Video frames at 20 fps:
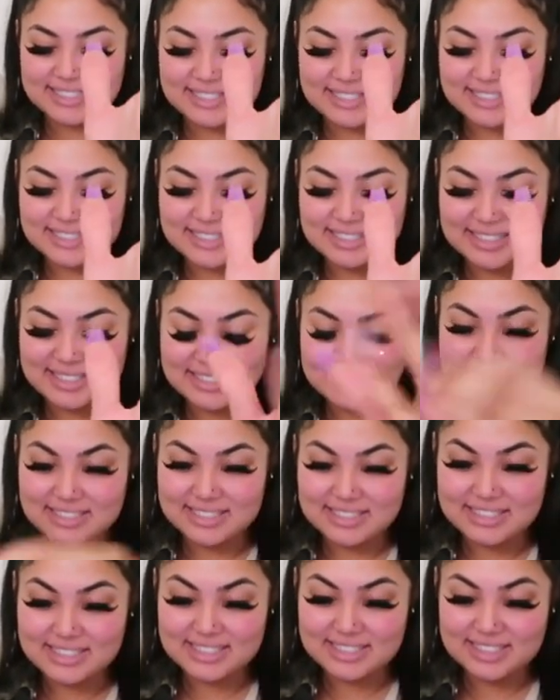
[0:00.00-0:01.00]

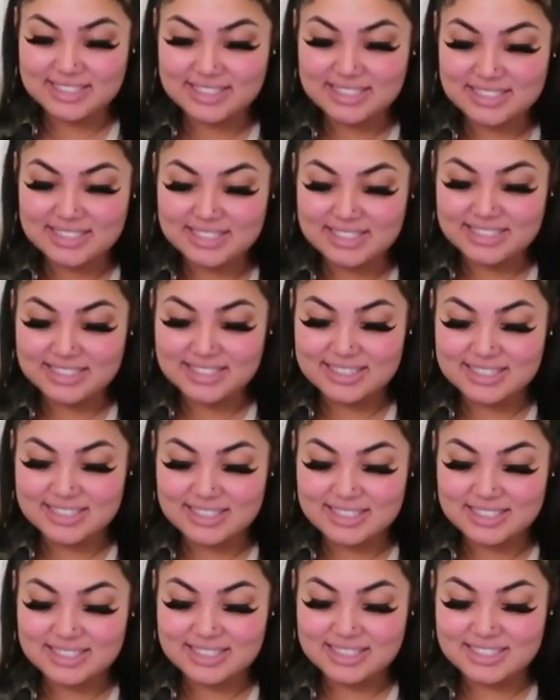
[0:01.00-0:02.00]

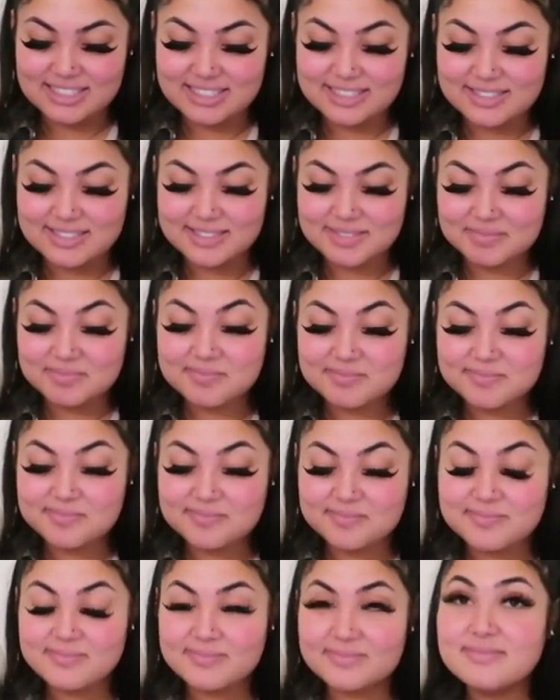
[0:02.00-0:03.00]

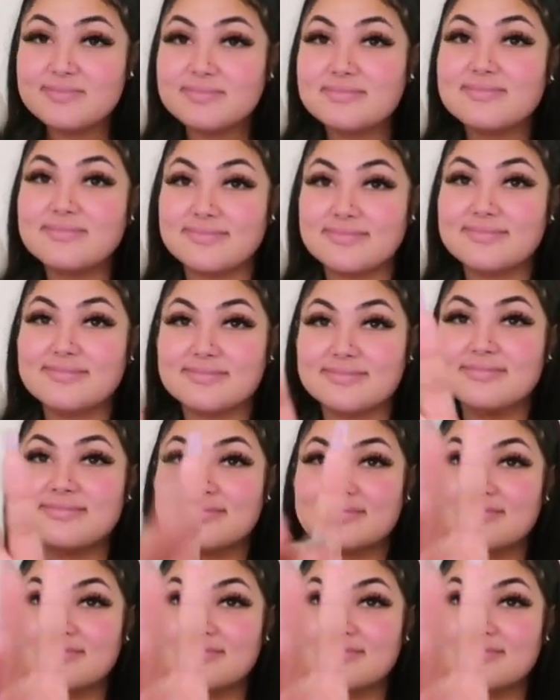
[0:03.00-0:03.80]
No words are spoken by the person on screen.